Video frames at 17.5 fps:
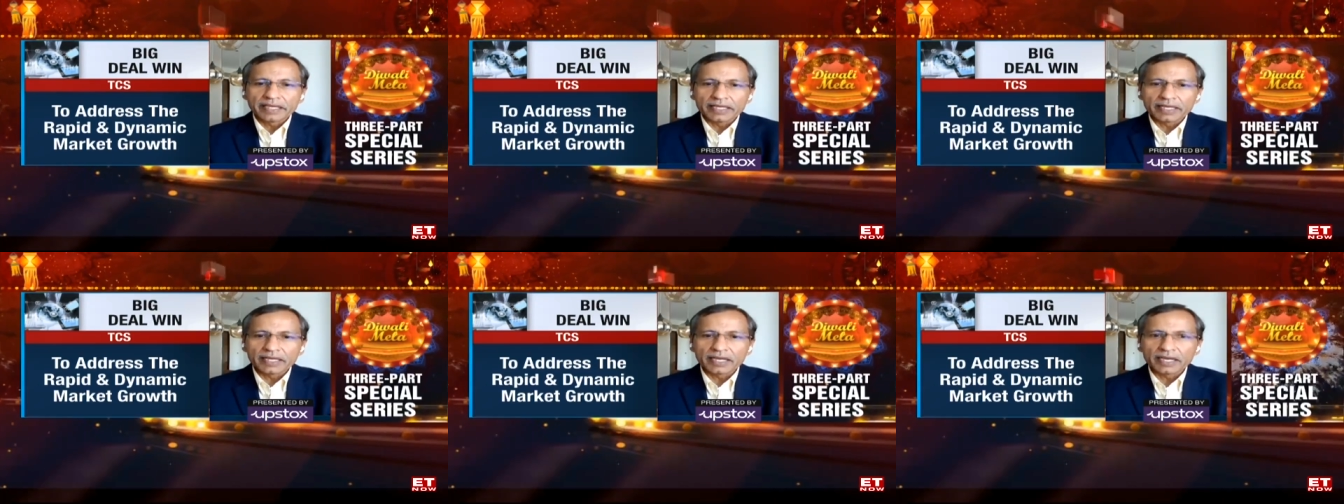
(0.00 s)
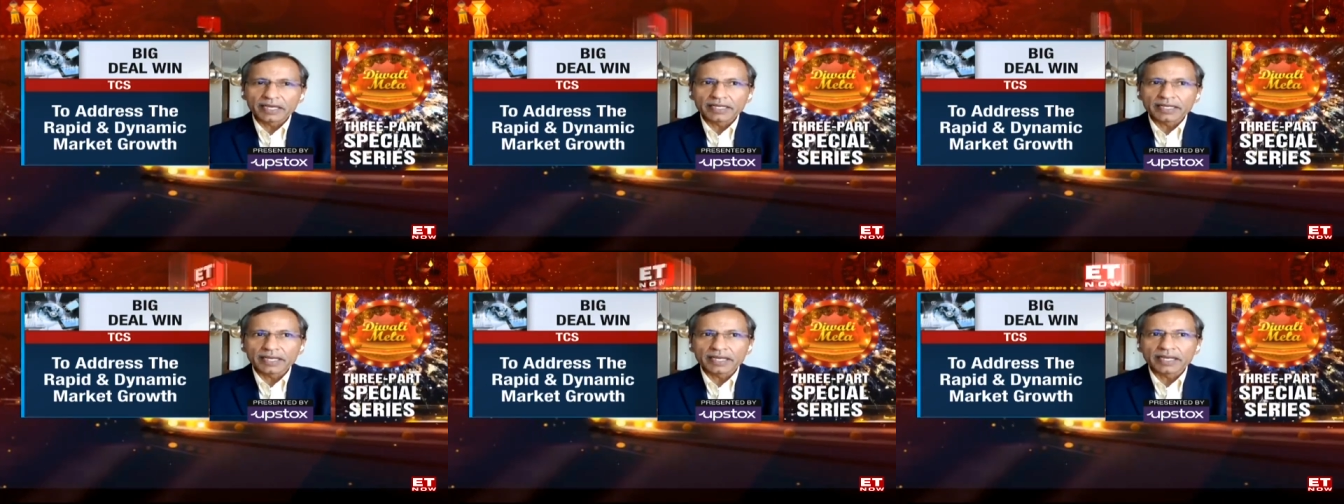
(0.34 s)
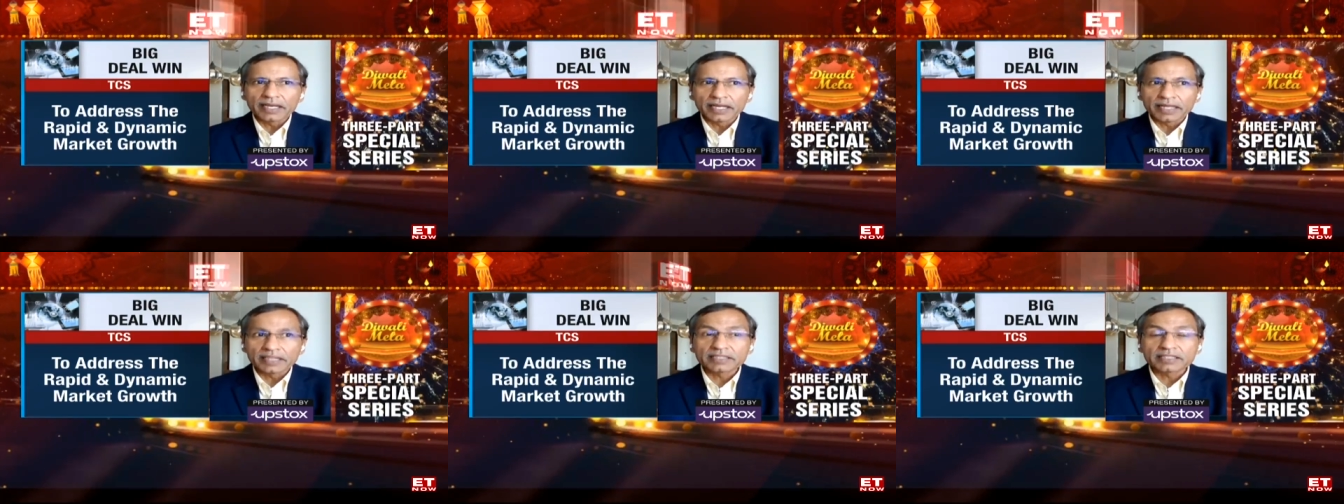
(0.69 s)
AI,
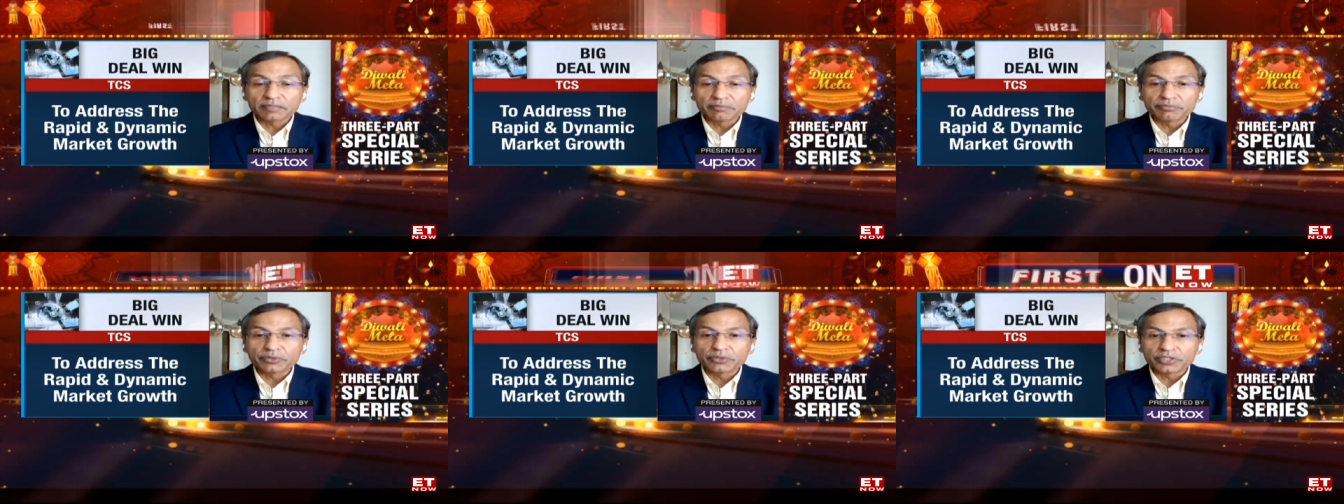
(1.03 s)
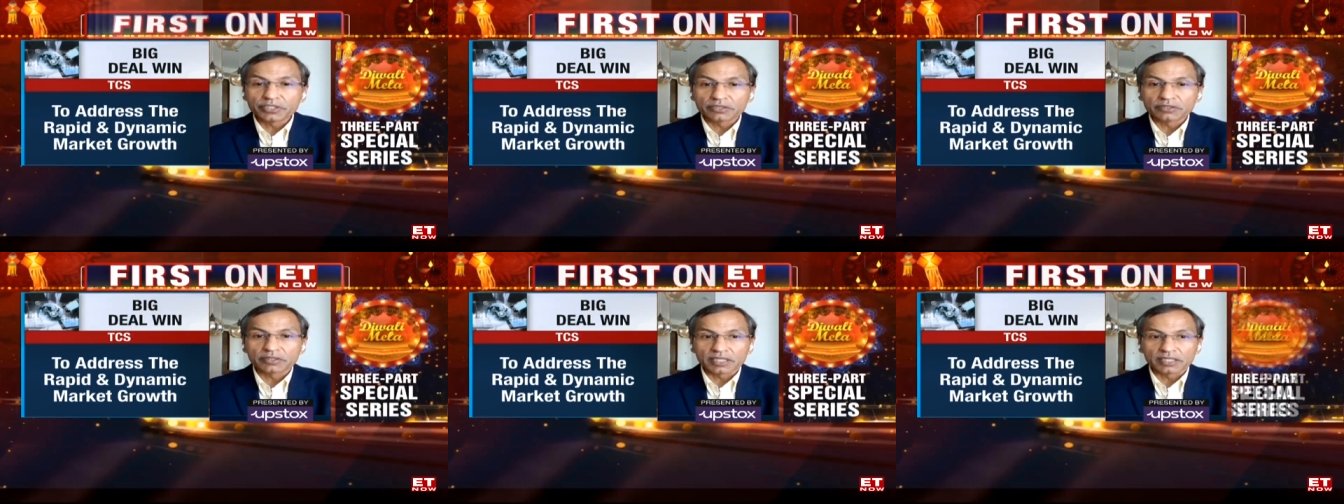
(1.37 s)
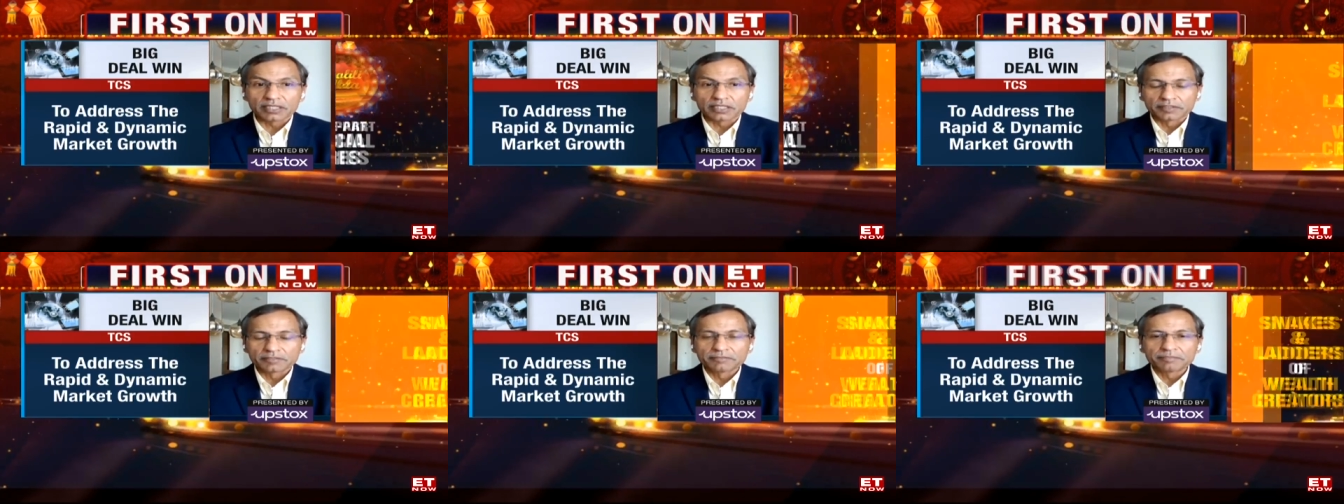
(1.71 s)
and edge computing
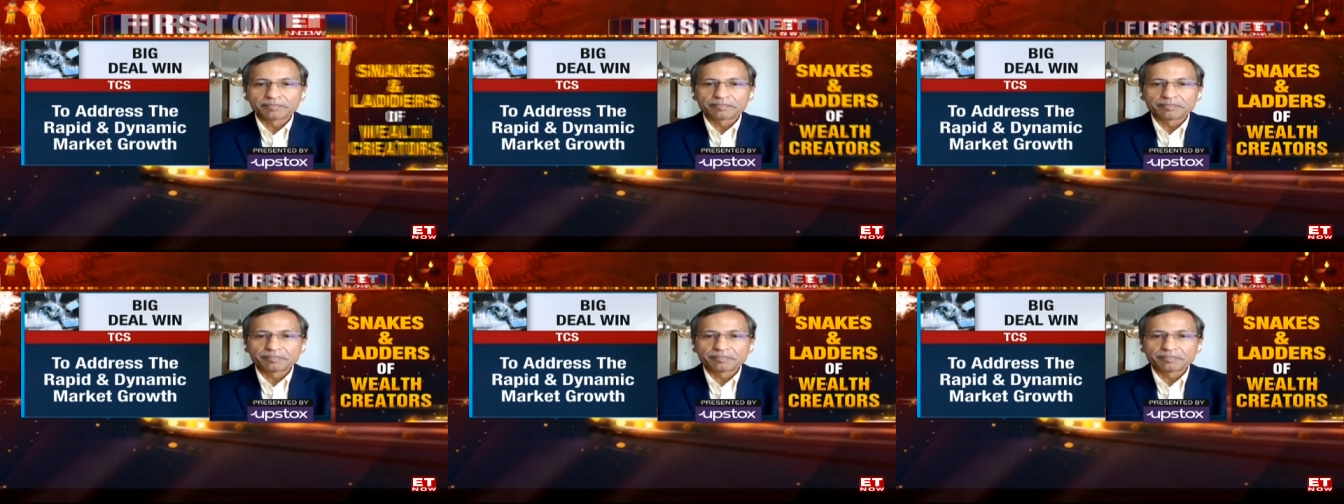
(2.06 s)
together.